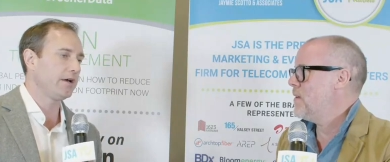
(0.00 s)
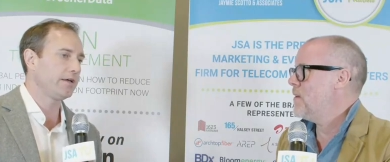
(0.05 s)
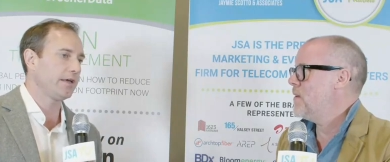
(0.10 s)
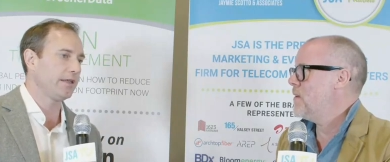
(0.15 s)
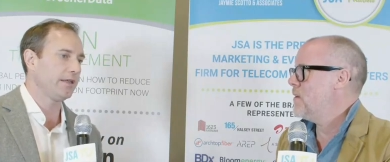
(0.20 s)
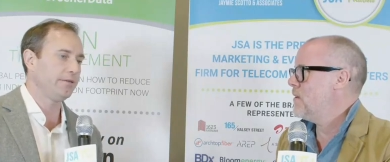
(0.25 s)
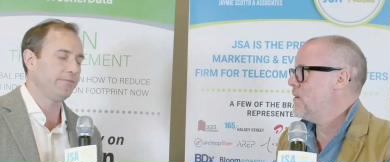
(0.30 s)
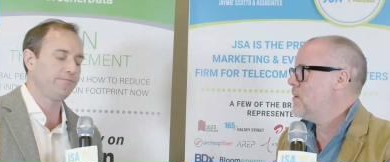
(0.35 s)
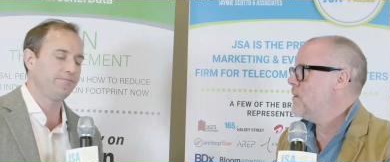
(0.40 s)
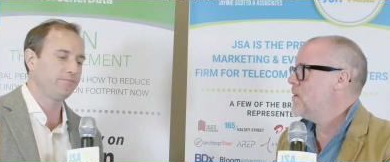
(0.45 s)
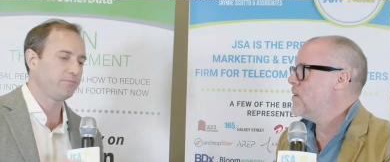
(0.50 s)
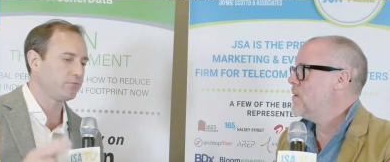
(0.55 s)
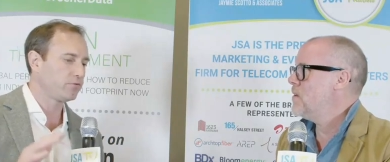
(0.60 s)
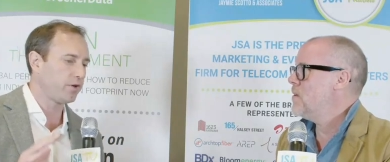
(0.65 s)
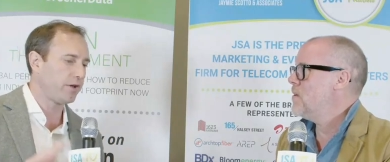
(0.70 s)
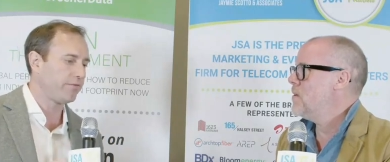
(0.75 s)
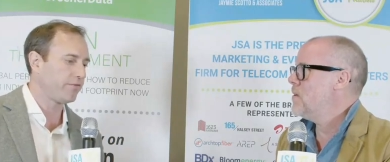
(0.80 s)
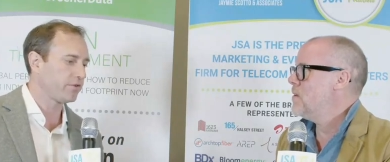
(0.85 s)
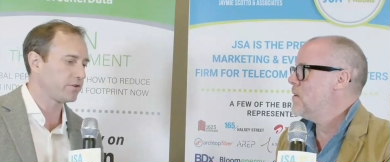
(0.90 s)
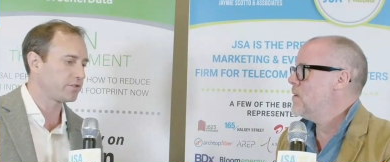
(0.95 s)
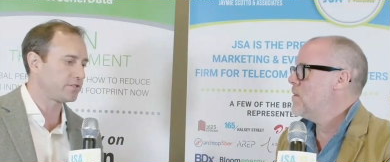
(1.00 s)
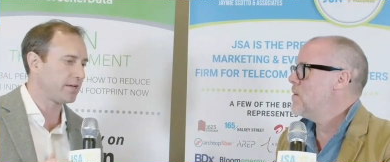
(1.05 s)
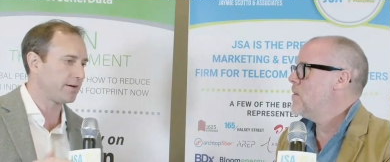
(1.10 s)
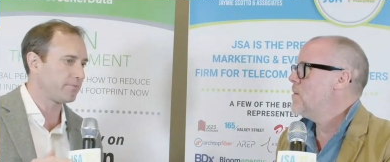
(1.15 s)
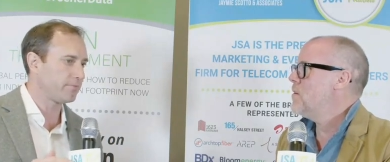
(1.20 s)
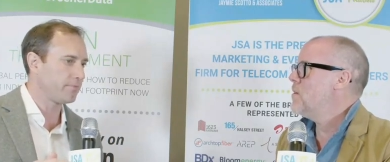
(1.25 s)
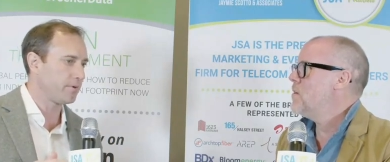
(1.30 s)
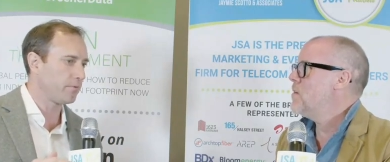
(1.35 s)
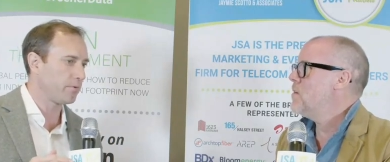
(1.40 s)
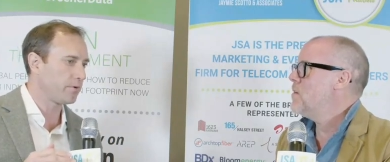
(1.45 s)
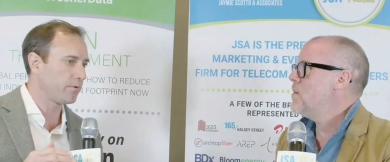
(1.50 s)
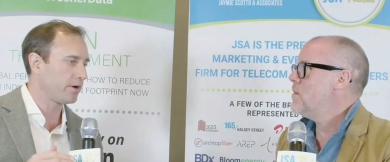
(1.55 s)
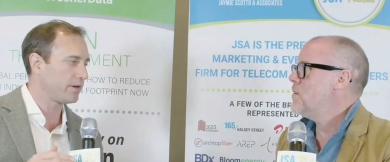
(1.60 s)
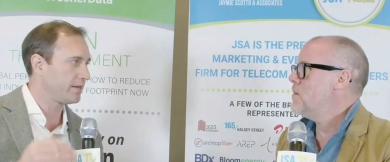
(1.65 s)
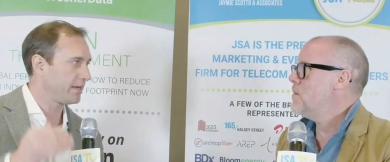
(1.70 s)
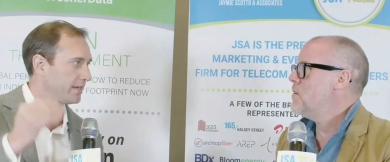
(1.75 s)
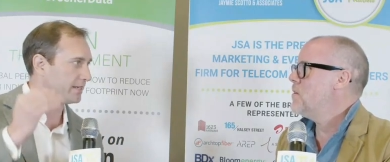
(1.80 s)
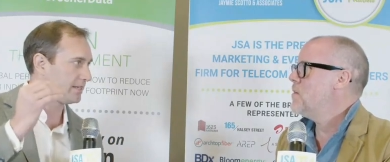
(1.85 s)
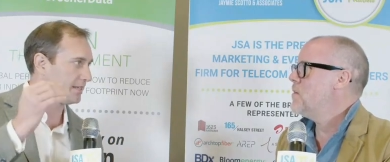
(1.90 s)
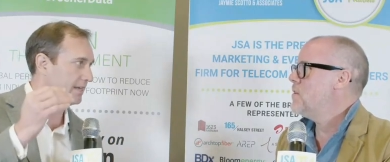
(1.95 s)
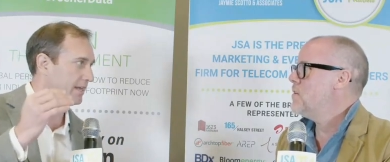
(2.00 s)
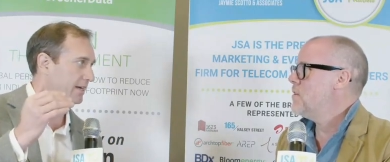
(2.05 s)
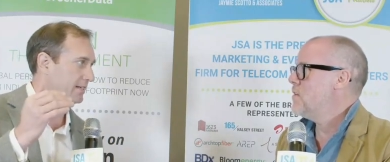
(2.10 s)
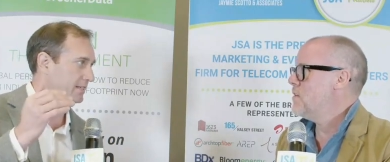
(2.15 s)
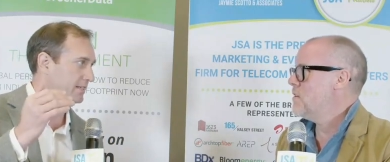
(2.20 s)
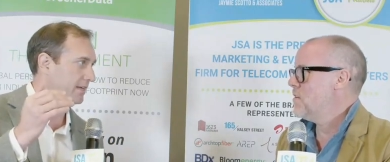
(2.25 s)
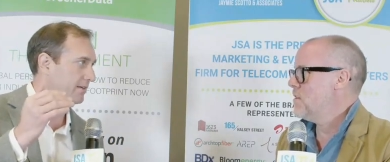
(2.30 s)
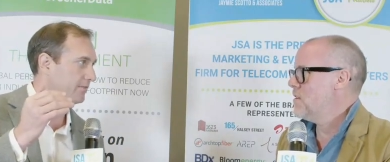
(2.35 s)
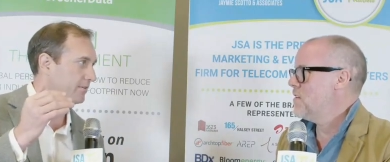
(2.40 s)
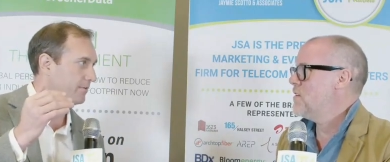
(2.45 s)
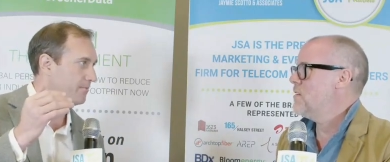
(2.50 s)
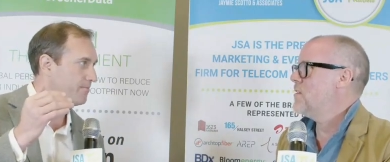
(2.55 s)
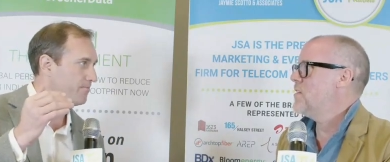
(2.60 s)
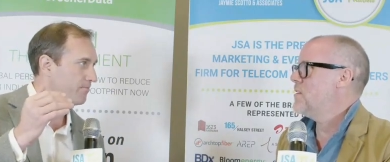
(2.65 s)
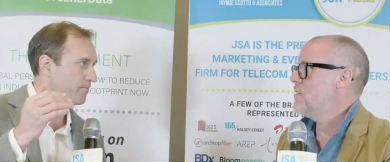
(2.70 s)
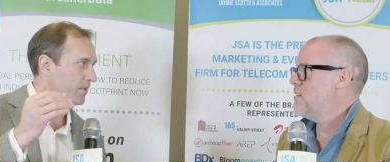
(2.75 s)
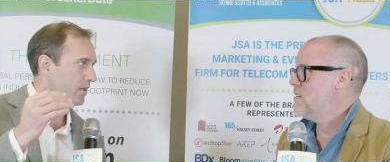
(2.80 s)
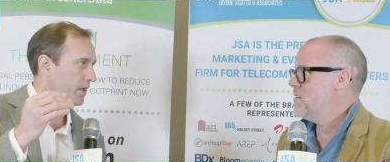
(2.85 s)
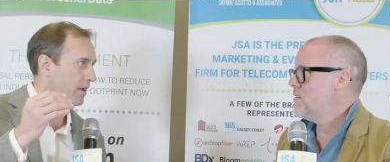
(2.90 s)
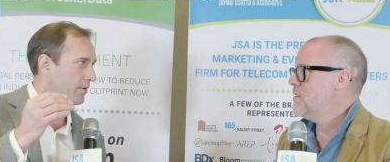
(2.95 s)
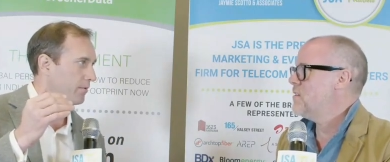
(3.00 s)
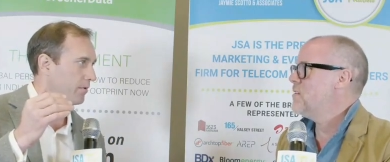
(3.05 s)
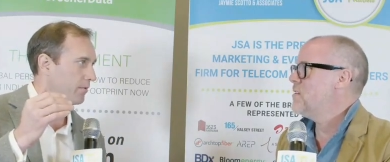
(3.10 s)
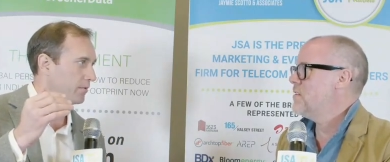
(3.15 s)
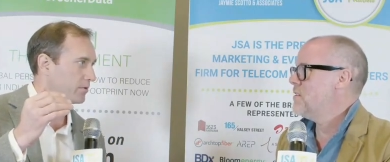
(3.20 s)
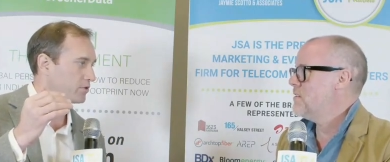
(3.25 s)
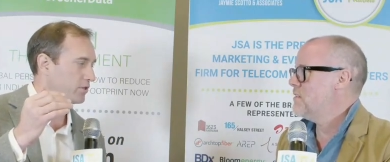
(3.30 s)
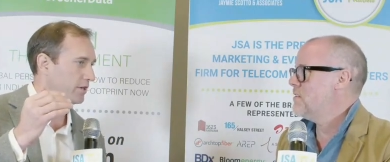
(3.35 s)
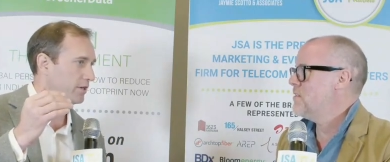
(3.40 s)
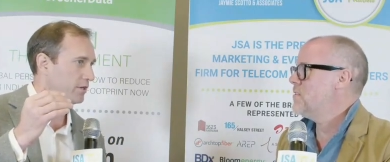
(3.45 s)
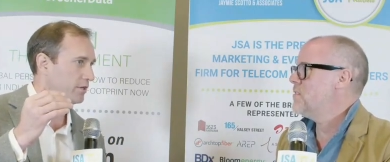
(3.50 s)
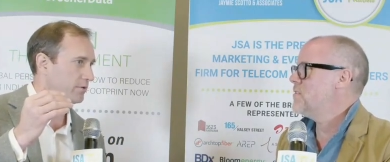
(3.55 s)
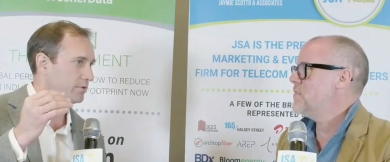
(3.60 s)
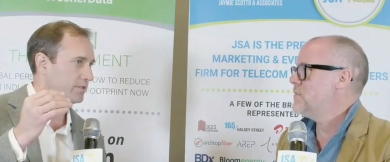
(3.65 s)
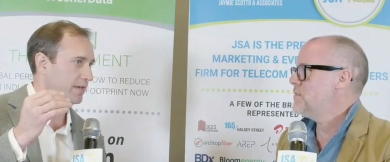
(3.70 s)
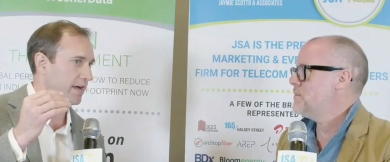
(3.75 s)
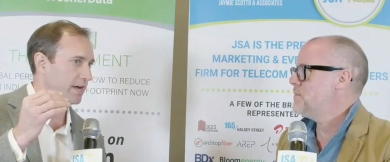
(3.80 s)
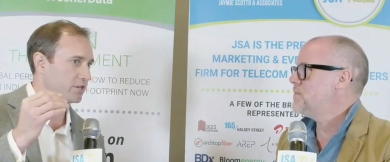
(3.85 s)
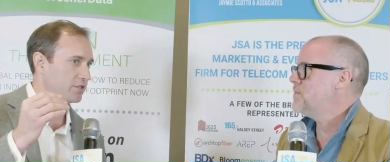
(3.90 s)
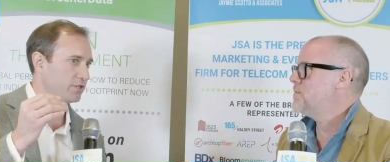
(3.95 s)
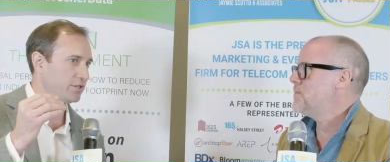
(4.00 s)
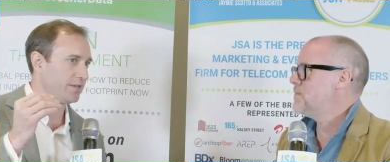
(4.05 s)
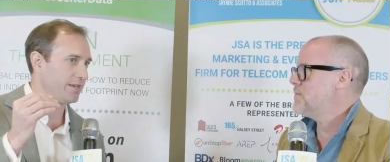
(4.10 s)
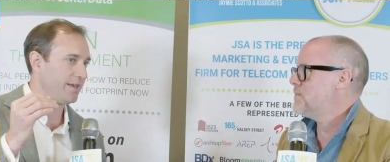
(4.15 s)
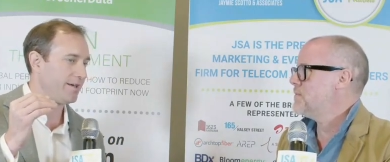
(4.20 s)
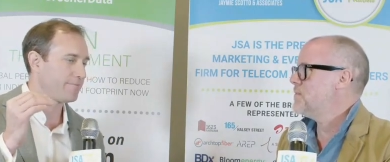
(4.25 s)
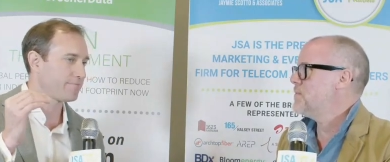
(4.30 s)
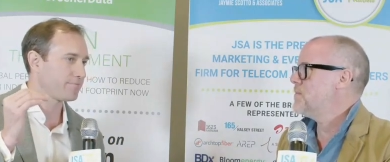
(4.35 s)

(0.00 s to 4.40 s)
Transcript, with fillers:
Speaker 1: again, great first step, but we want to take it to the next level. And what we're trying to do is actually